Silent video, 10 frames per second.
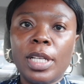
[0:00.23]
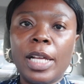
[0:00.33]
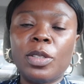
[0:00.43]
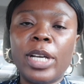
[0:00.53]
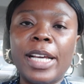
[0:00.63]

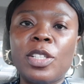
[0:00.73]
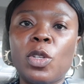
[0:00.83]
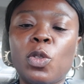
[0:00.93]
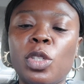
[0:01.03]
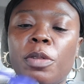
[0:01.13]
Hello guys,
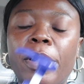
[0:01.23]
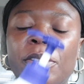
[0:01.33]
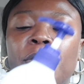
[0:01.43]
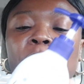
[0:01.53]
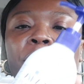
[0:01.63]
so today we're
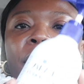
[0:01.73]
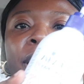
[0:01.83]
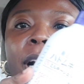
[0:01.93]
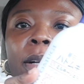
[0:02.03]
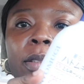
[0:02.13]
going to be
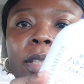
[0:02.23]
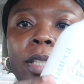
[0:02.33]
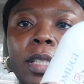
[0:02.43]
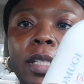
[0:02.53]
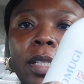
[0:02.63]
trying out
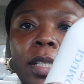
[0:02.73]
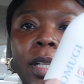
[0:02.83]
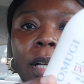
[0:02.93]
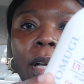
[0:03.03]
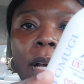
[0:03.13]
this
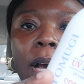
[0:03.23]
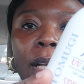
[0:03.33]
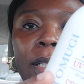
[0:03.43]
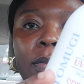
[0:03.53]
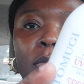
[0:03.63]

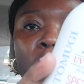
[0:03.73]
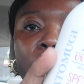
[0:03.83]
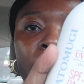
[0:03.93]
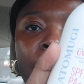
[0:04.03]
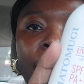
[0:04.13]

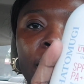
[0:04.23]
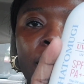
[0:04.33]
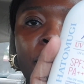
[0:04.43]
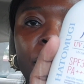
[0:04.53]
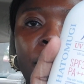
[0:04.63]
Hatomugi
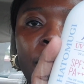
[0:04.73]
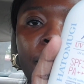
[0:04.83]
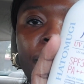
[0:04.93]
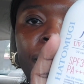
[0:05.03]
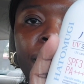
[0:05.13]
SPF